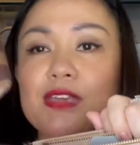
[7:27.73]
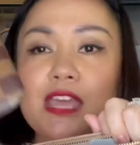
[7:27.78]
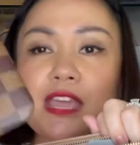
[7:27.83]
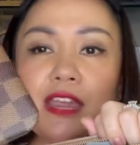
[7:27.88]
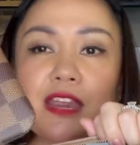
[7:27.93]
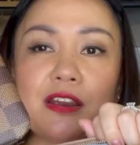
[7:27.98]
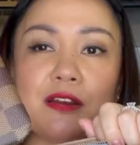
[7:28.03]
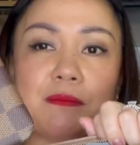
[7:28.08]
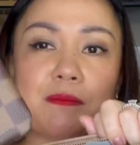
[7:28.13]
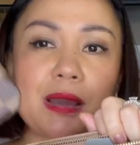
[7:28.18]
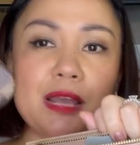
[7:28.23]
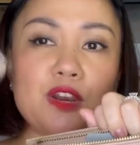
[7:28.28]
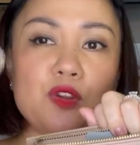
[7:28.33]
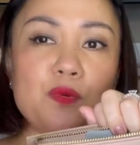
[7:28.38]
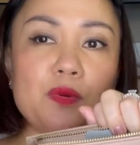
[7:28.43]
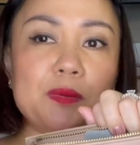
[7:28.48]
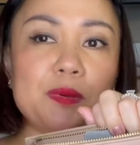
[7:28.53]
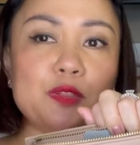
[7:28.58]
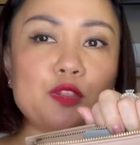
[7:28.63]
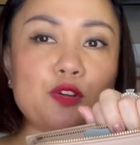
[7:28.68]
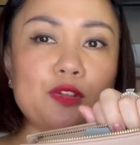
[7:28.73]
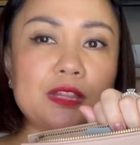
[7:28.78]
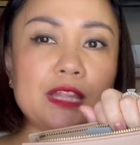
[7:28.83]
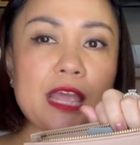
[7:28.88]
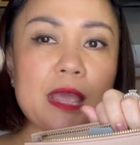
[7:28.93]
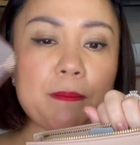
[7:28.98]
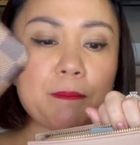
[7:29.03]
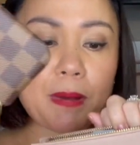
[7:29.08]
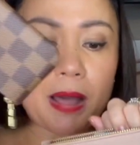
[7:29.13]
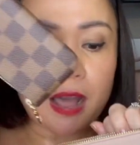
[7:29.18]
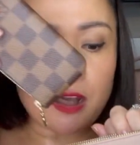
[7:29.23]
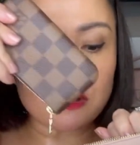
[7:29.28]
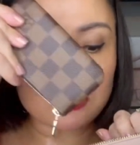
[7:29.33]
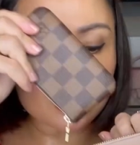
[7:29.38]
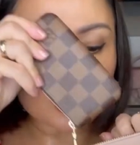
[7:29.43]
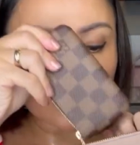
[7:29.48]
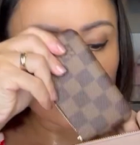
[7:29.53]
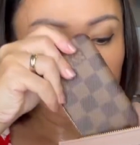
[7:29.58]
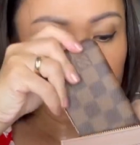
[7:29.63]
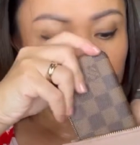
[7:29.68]
here my Louis Vuitton key
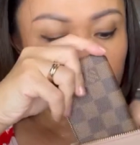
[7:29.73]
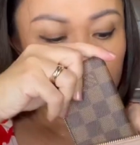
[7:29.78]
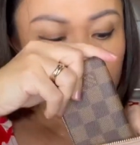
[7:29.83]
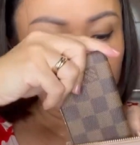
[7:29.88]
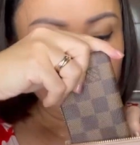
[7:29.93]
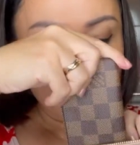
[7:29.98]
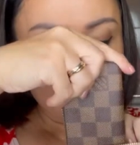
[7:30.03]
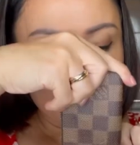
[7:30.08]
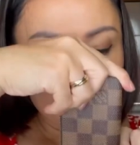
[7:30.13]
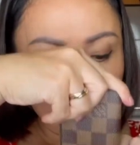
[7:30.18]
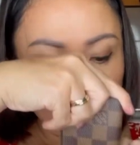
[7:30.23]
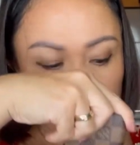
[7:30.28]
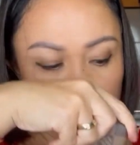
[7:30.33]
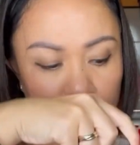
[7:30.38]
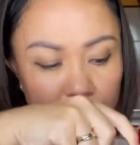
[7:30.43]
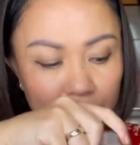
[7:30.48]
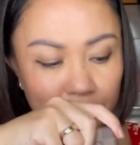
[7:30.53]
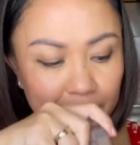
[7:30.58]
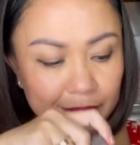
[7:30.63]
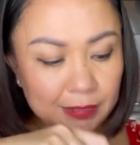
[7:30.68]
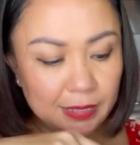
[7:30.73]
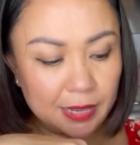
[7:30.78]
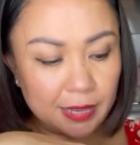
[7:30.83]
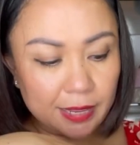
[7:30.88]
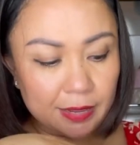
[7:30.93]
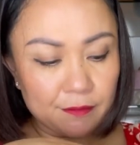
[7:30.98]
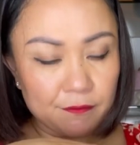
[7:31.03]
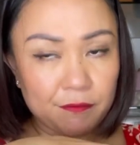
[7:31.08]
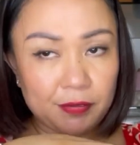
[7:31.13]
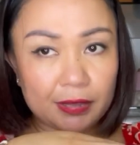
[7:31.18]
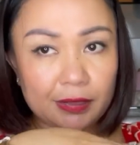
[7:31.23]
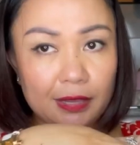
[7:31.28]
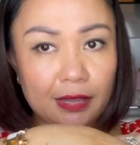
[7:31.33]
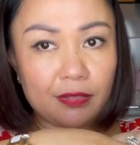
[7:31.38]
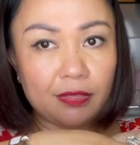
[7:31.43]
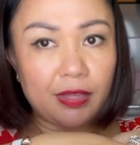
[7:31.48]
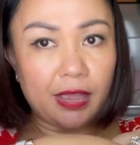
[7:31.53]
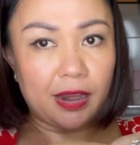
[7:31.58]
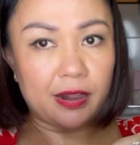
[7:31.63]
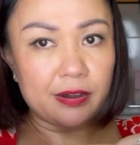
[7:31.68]
pouch. Perfectly can fit in
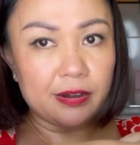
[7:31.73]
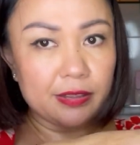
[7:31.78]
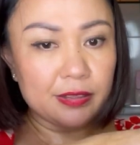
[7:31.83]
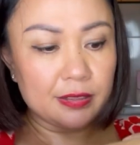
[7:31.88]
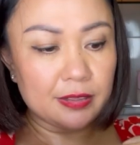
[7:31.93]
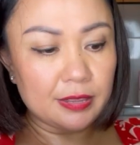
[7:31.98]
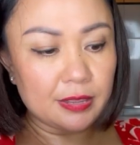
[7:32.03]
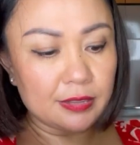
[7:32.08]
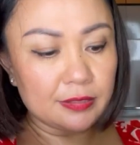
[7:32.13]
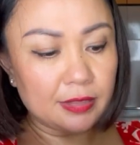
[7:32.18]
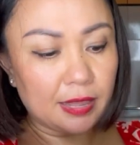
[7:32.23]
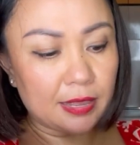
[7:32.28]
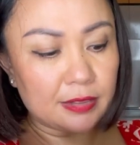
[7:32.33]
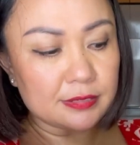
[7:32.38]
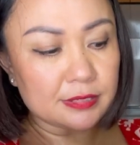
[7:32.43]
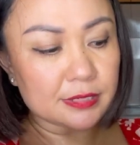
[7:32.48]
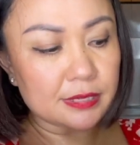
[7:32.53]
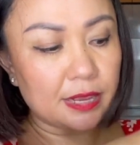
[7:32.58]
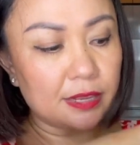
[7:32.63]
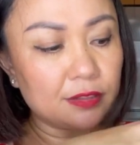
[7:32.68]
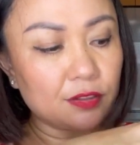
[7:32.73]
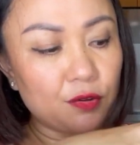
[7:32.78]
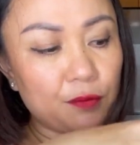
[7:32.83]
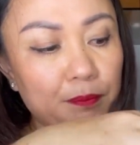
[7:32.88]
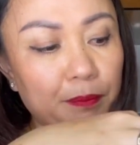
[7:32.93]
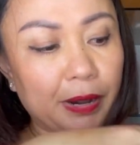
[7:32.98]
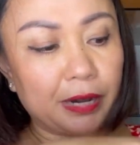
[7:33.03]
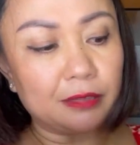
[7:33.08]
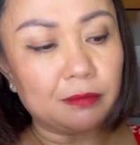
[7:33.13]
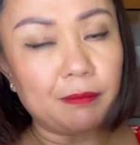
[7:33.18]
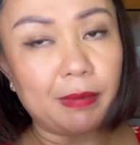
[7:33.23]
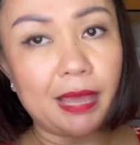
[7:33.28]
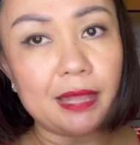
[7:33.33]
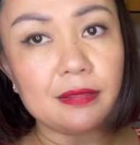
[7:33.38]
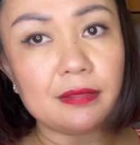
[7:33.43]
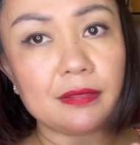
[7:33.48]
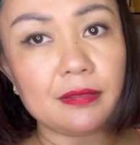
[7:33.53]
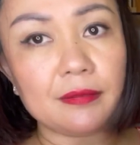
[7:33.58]
there in the inside compartment,